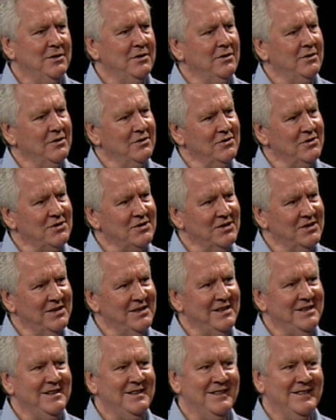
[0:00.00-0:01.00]
you can
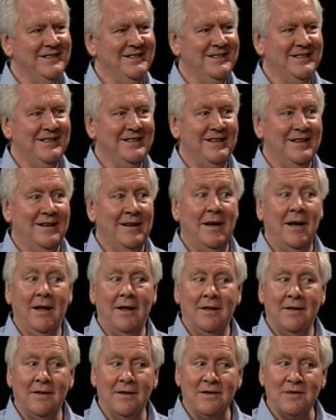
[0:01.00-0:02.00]
see
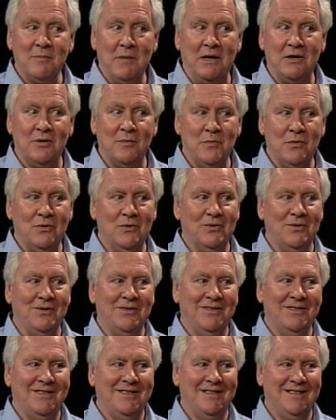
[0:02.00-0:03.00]
there's much more